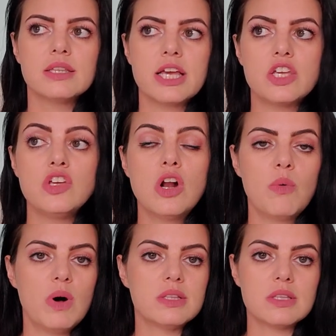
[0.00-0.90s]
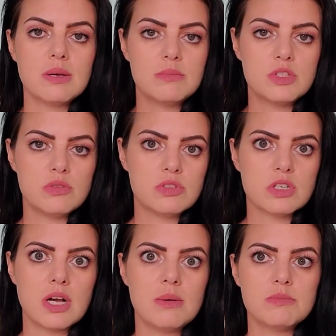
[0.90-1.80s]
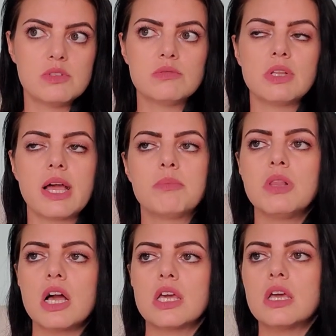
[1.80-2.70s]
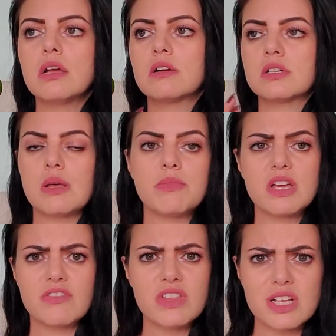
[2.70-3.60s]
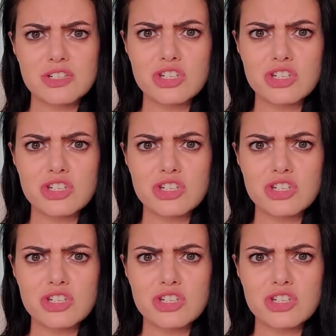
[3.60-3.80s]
like, you don't want them to succumb to like plucking or something if things